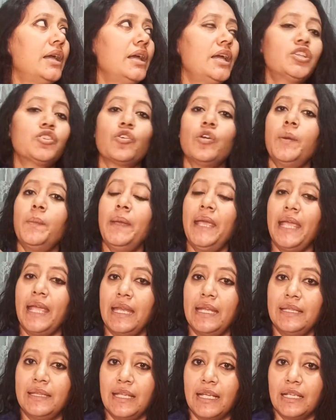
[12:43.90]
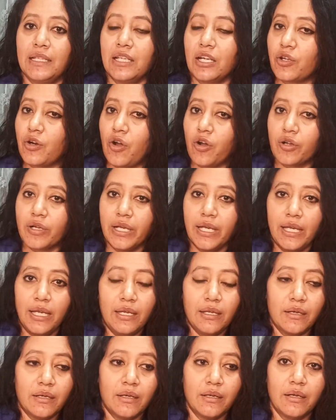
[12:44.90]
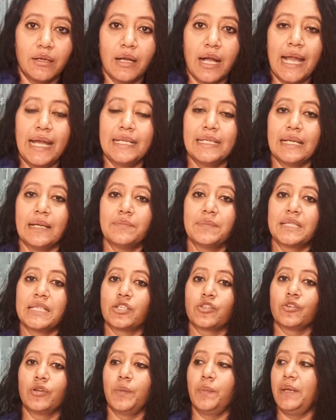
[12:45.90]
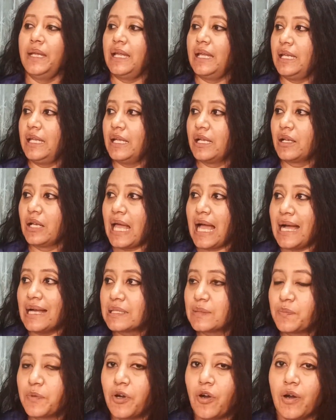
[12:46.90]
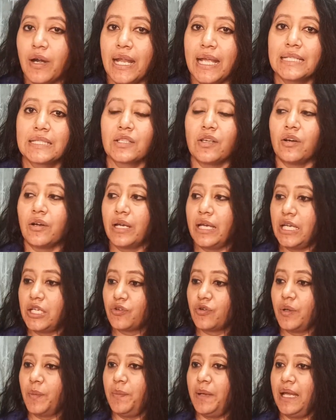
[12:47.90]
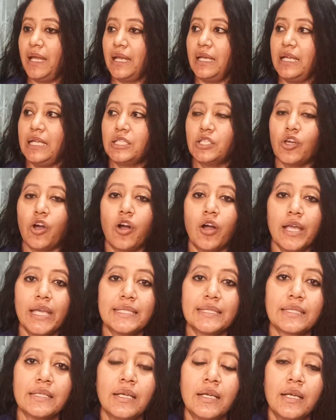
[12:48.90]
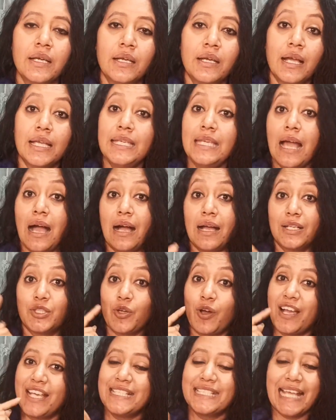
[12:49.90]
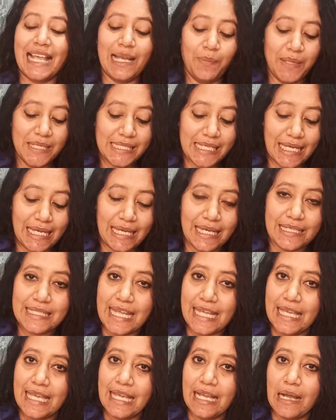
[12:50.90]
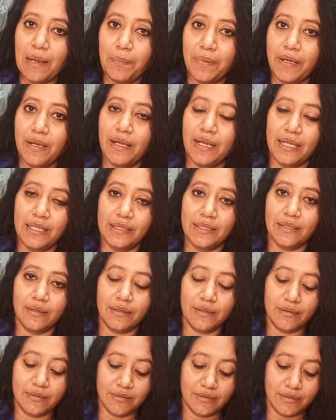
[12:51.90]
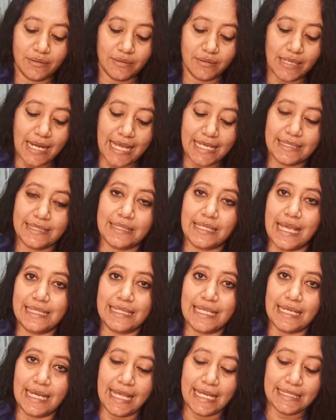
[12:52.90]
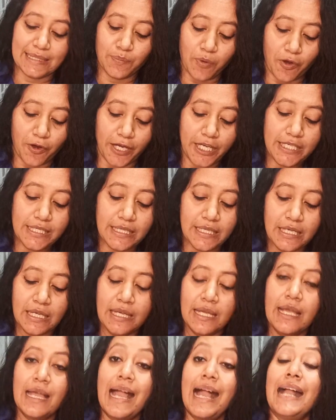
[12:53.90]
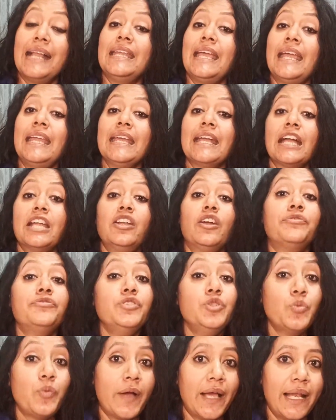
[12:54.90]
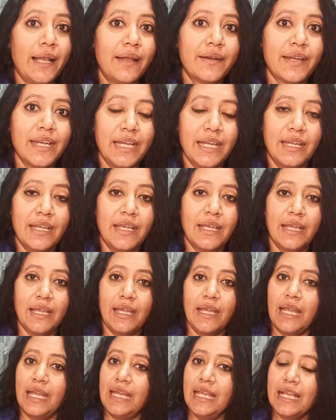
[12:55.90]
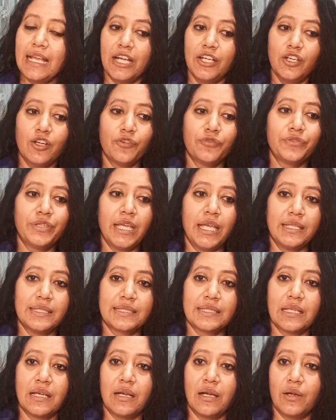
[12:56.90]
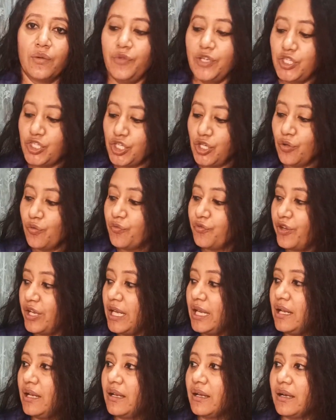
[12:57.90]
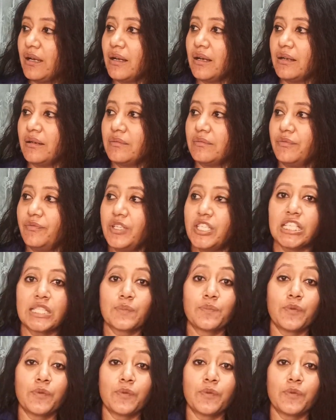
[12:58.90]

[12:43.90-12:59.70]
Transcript: it could be anything, the crockery items, it could be any glass products, or it could be any toys. Yeah, toys I'll be taking up in the next point. And any kind of jewelry, any kind of things which you feel which is